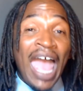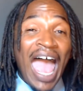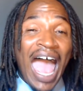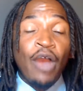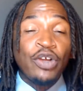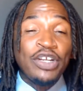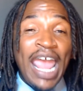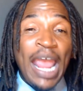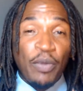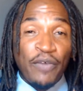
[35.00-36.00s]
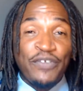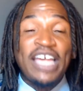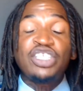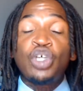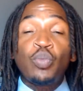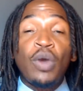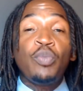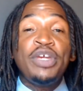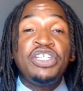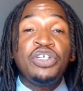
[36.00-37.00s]
Our name reflects on what we
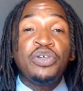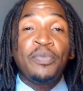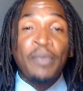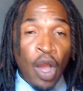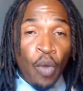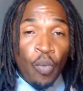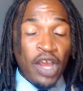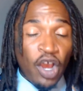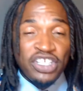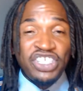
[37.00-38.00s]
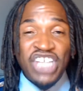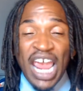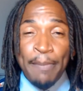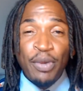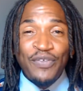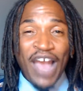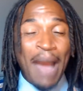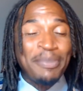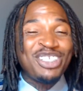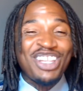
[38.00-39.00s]
do. We are the Chamber of
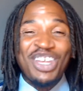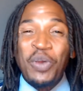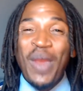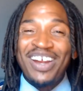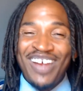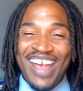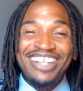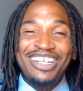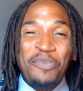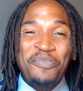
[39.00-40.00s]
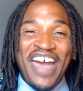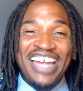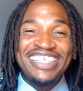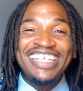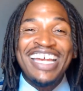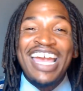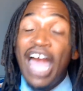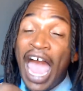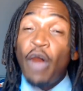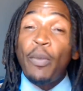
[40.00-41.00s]
Commerce of the Greater Antelope Valley.
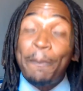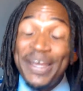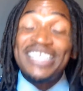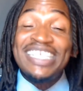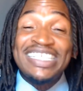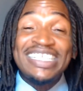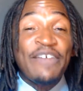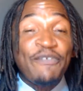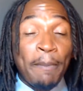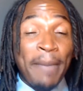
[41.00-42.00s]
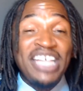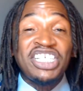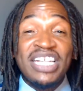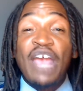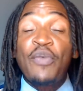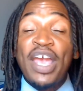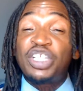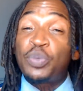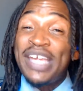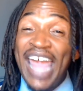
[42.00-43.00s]
Our business and information
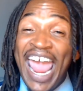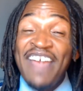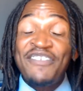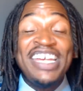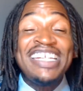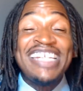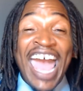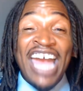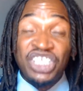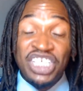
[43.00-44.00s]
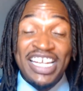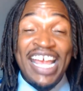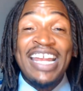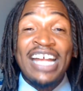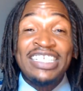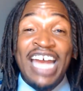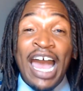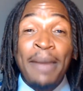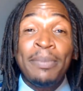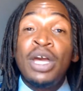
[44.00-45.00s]
directory,
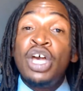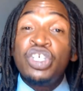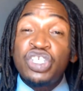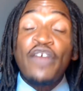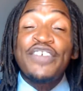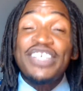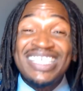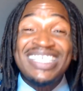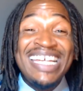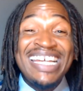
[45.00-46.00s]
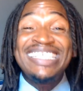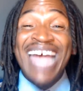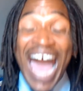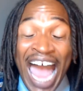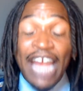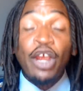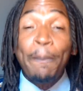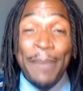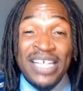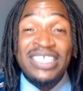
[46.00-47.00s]
av-today.com, services the entire
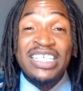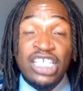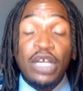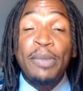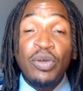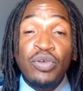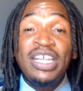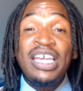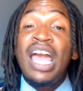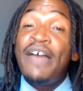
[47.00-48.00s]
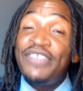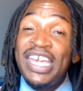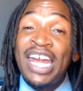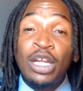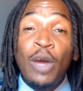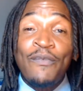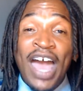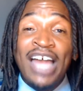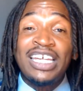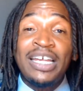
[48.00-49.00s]
business community of the Antelope
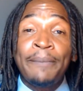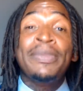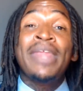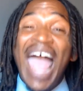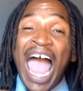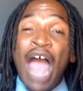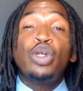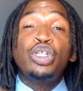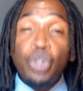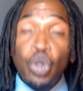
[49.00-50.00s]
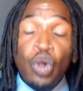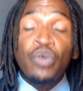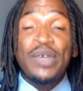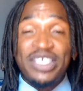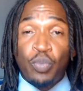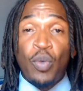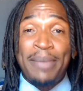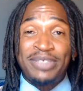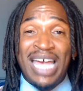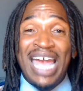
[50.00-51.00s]
Valley. Our tourism
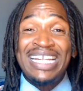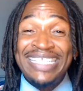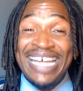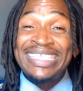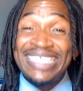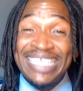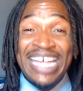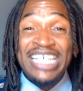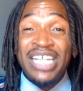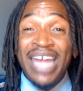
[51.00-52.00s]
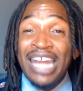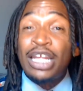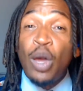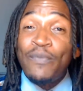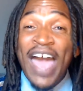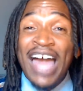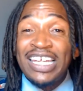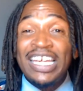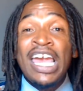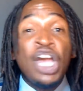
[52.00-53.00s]
website, Destination Antelope Valley,
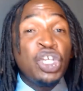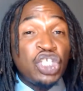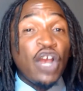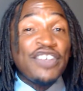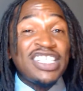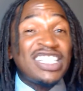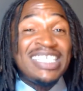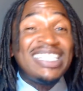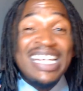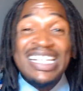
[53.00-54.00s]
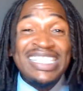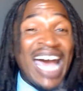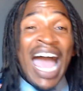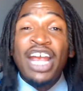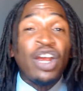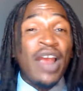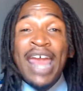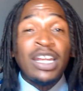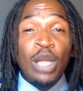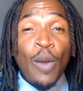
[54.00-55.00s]
services the entire
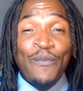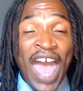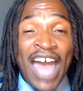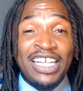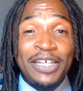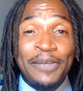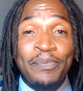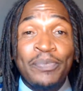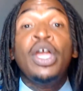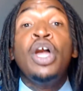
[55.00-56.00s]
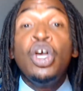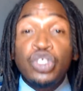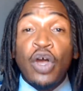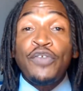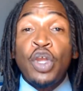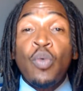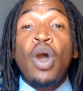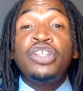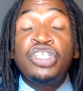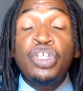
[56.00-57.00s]
Antelope Valley. So if you want
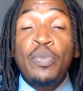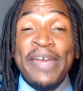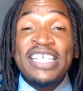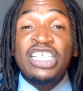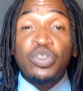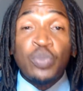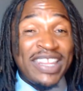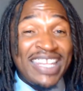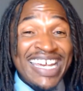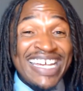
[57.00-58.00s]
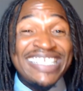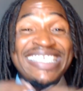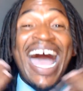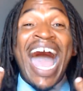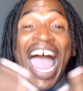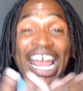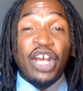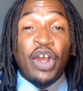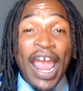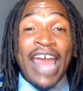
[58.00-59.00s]
to do business with the
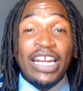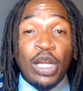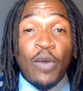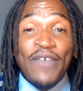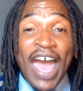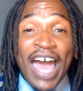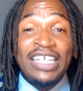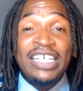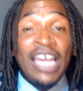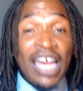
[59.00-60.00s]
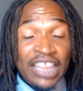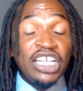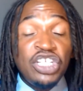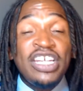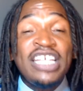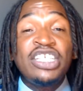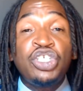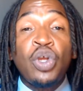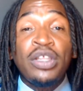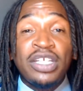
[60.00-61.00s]
entire Antelope Valley, then you need to
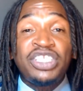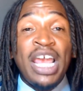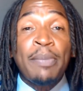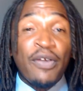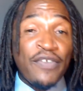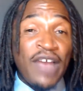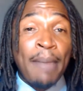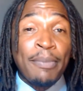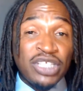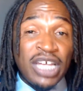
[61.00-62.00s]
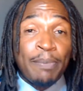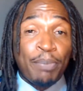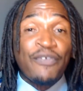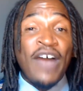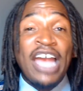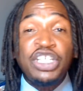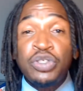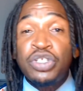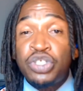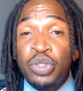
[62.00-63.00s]
join the Chamber of Commerce that provides you the
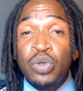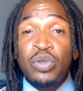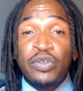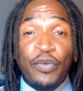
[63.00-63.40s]
tools for